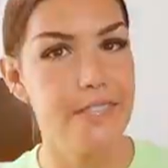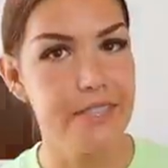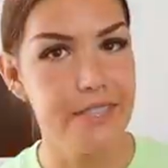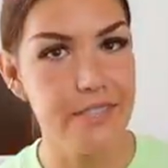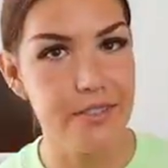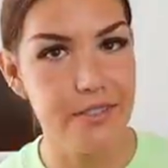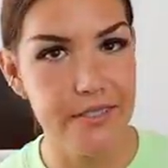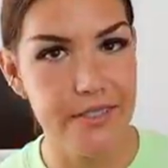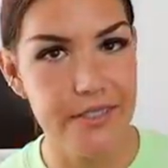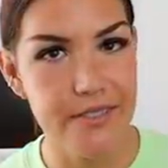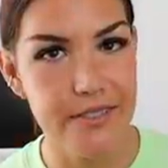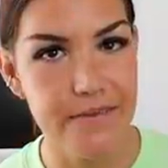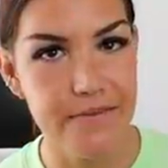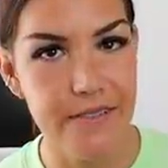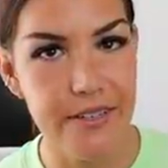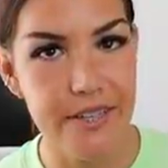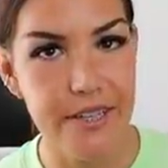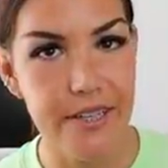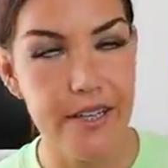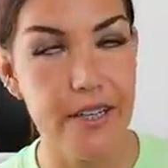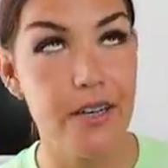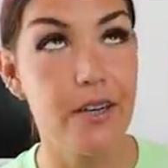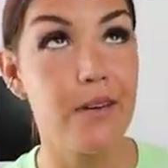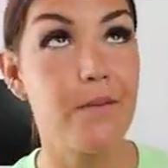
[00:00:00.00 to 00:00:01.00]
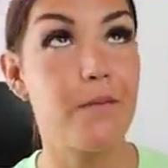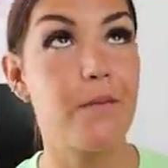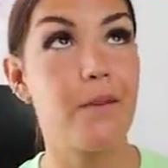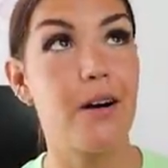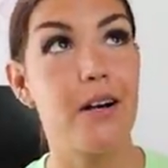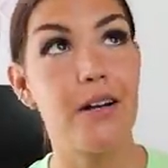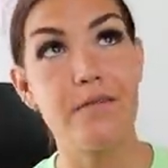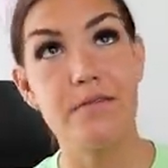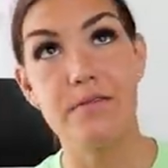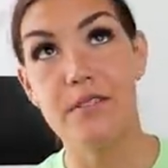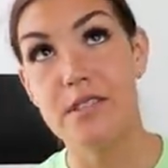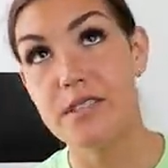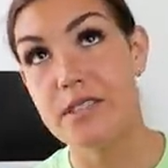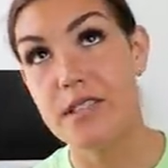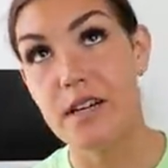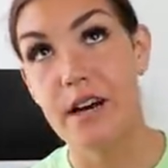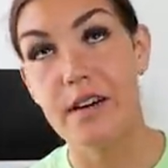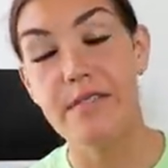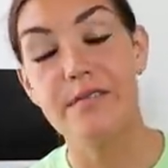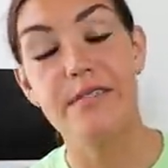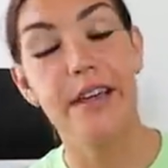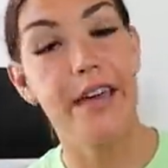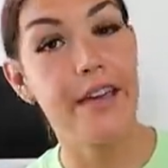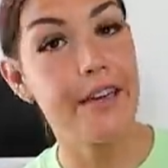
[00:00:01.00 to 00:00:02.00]
did enjoy this video, well, first
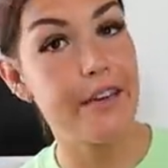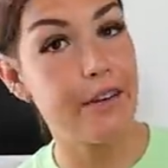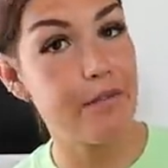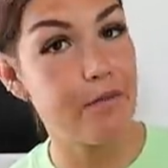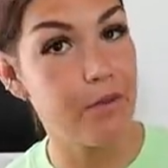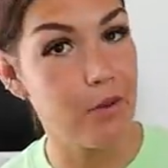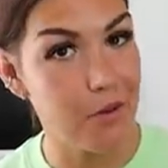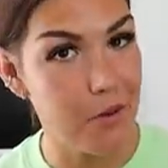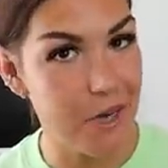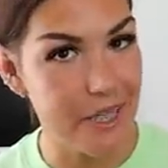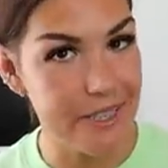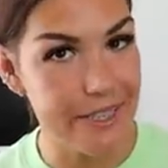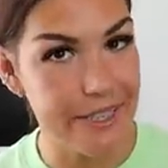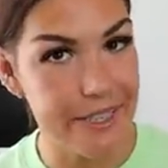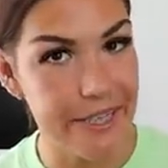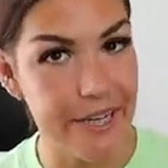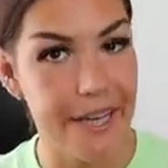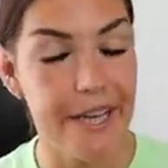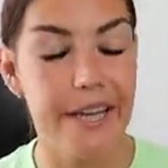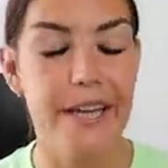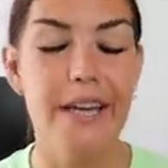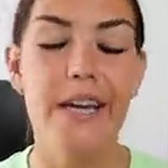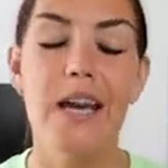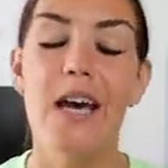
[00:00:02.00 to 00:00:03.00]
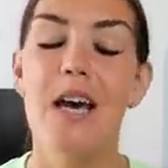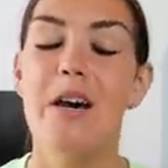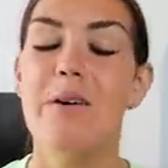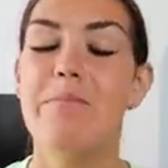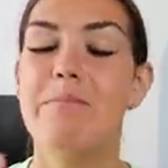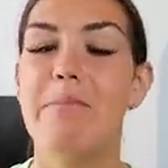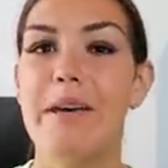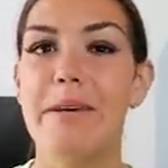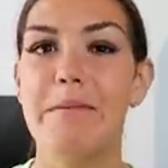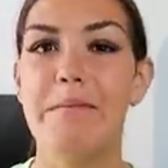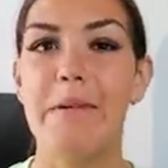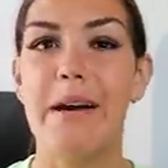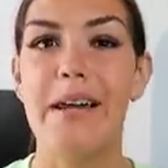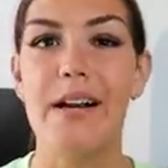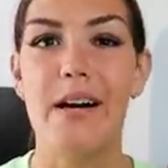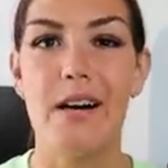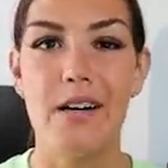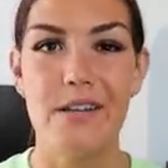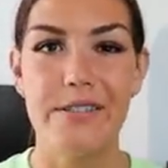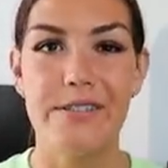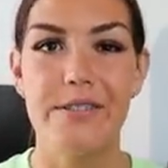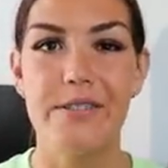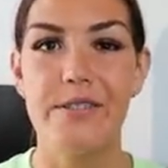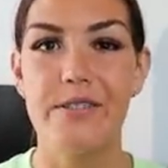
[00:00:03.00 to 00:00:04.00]
off, thank you for watching, but you might
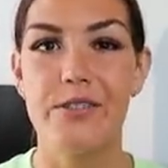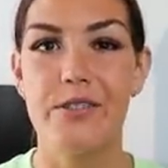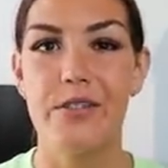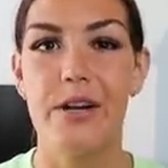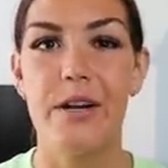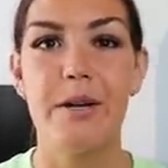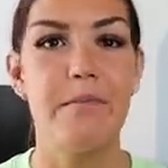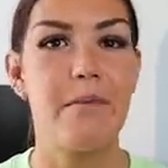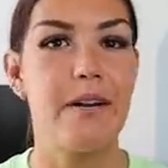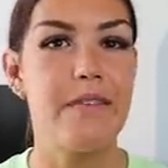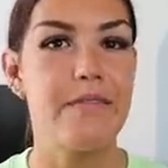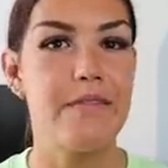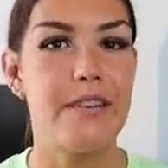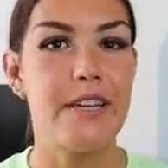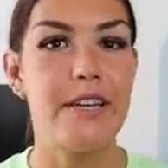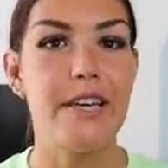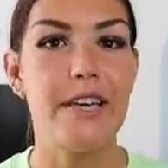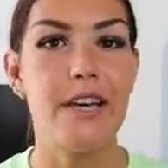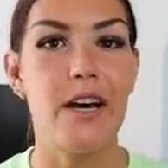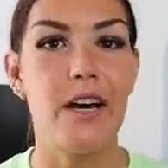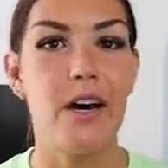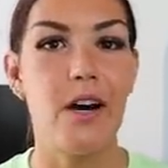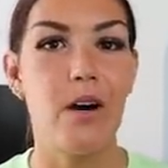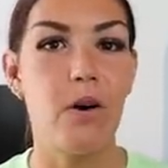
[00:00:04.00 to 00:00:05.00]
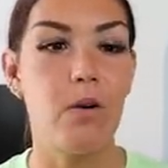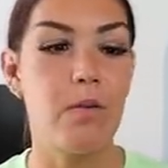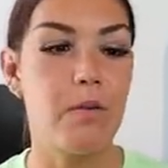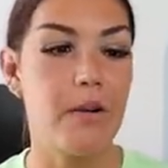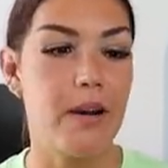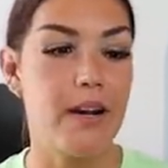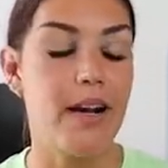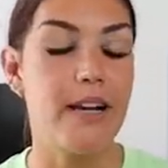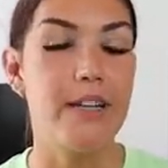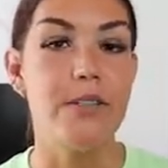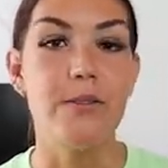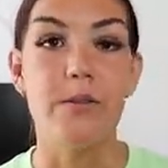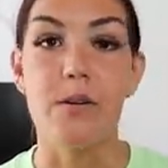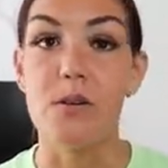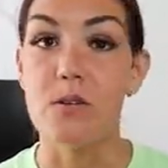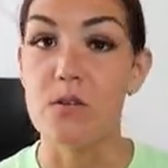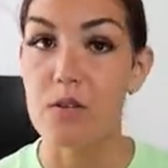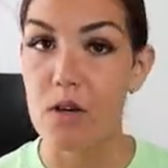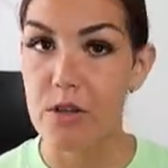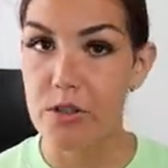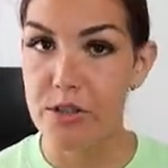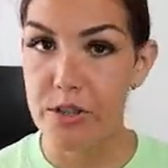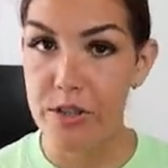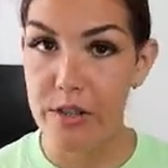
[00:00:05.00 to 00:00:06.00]
also enjoy my video where I do a
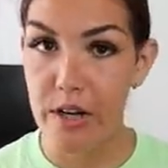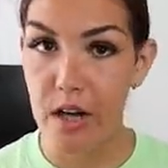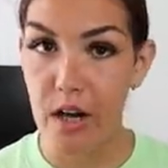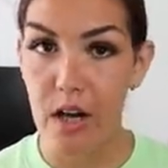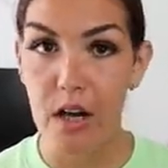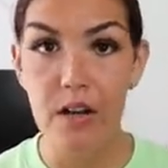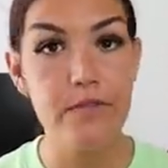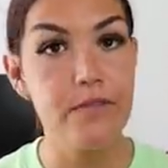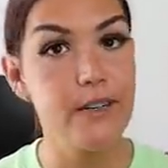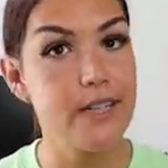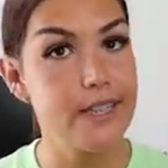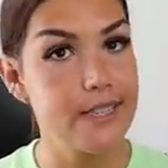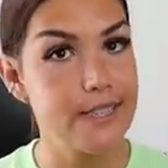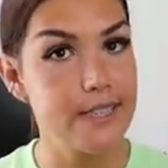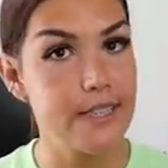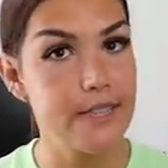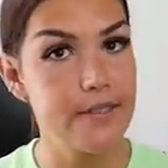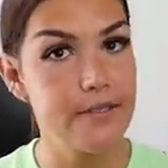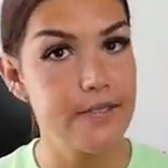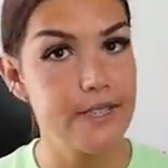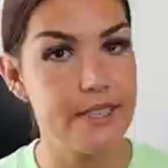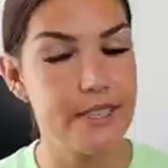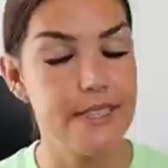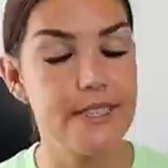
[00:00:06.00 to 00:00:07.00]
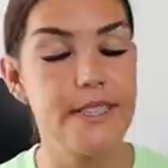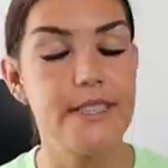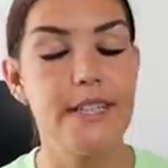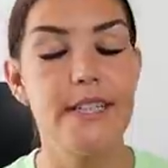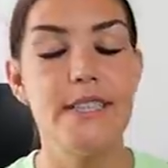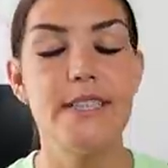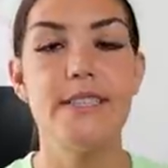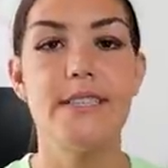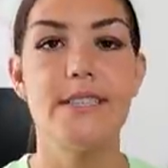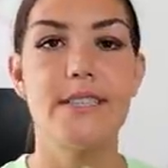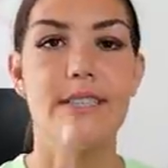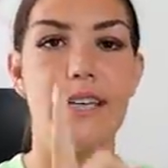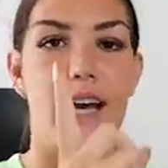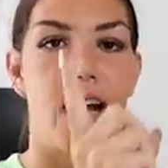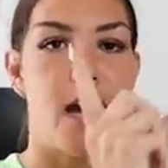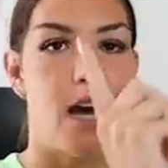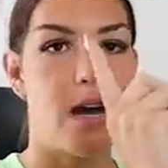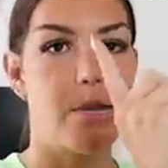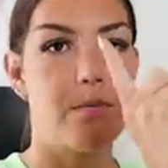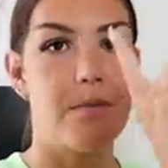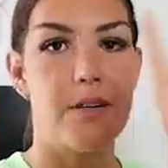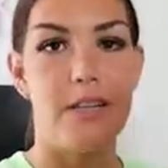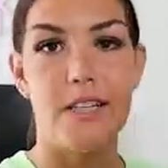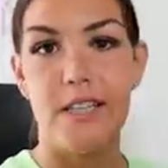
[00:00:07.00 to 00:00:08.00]
grocery haul for insulin resistance.
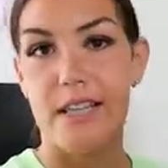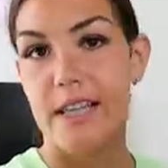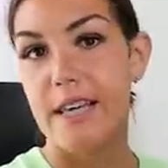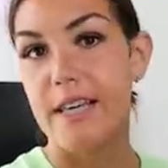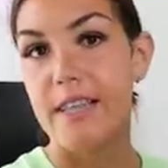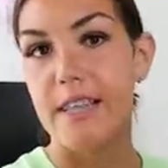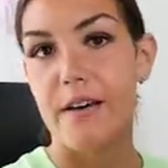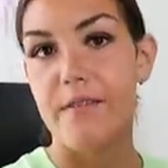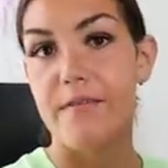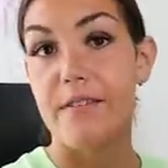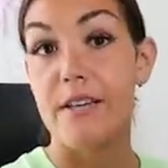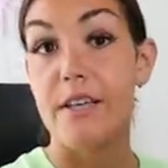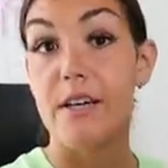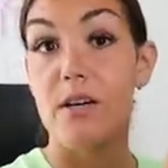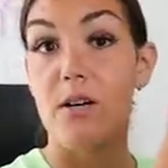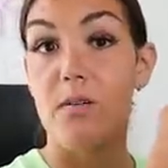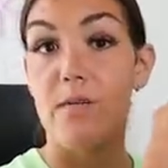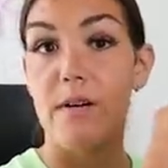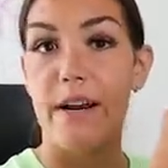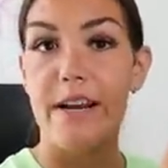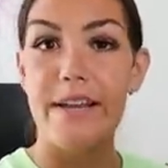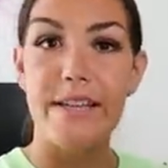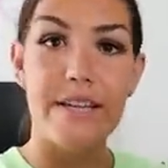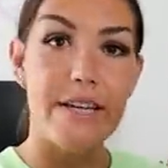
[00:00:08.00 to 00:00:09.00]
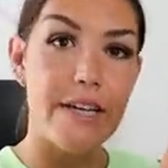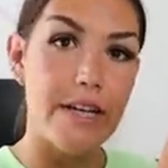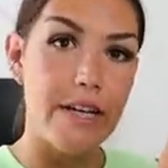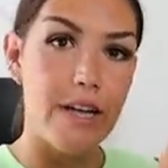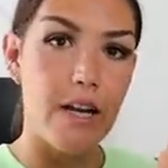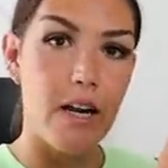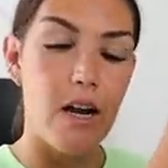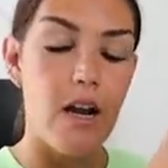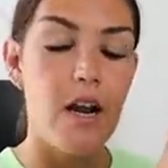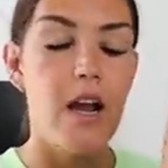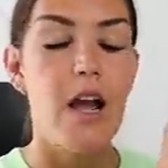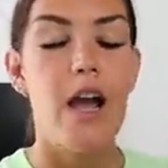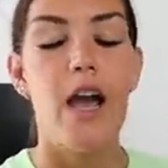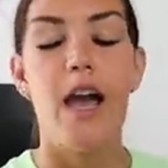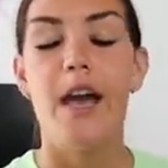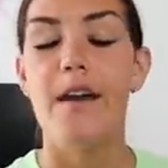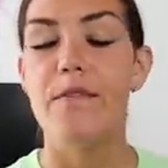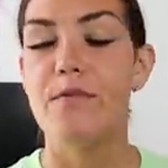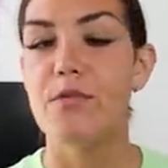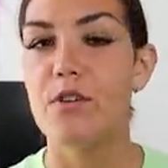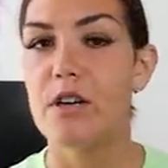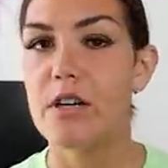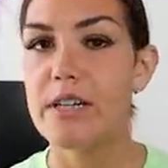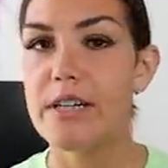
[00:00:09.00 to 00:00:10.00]
I will link that video right here.
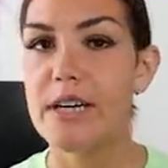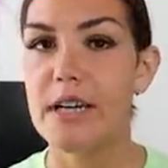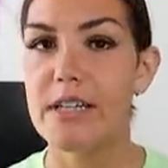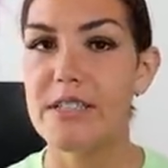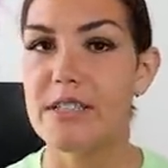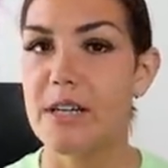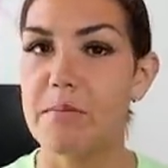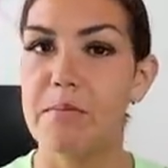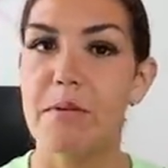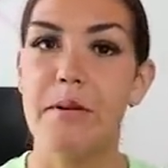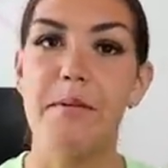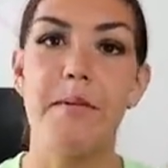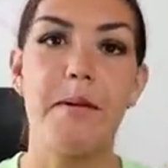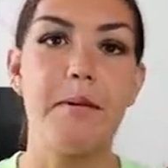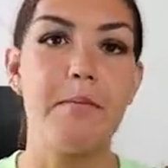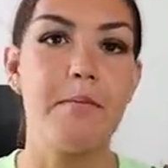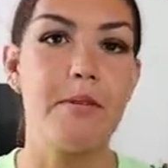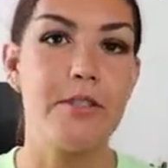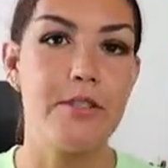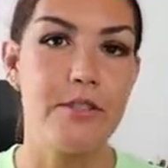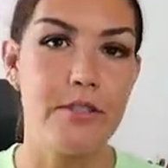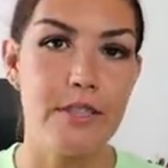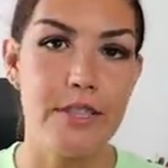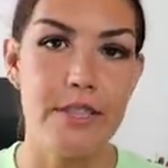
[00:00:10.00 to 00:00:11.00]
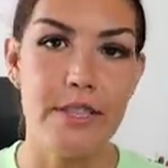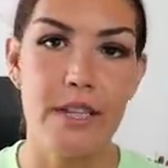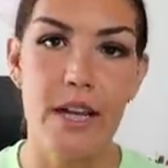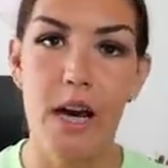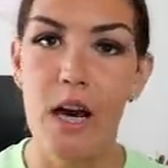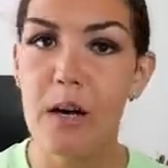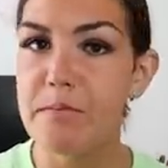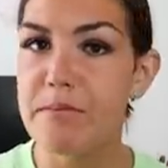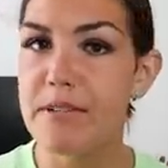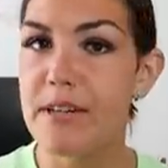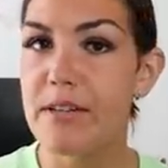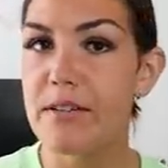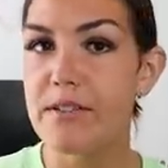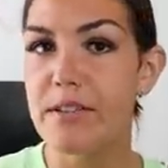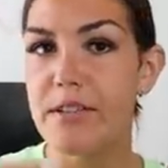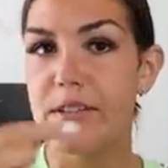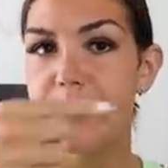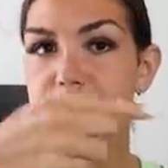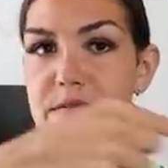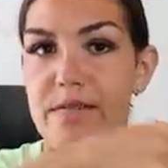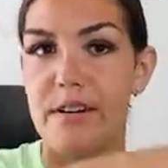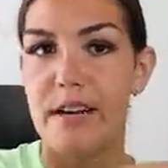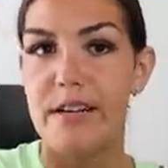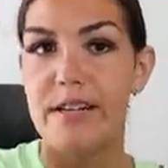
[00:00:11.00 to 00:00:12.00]
If you want to catch up on my most recent upload, you
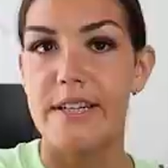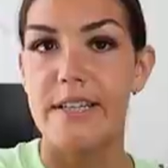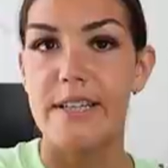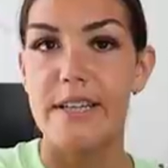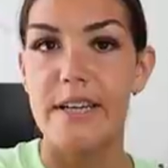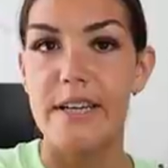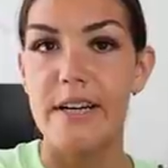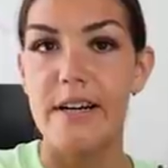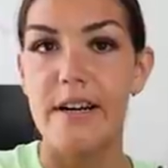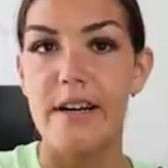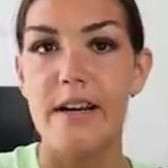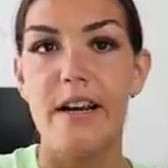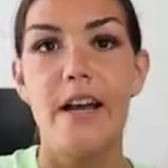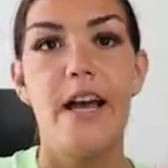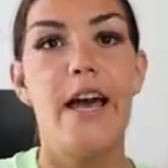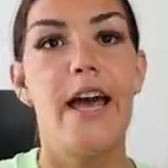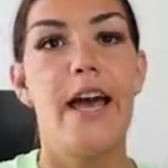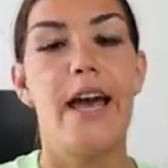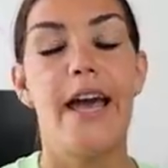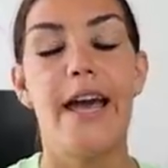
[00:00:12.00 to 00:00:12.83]
can find it here.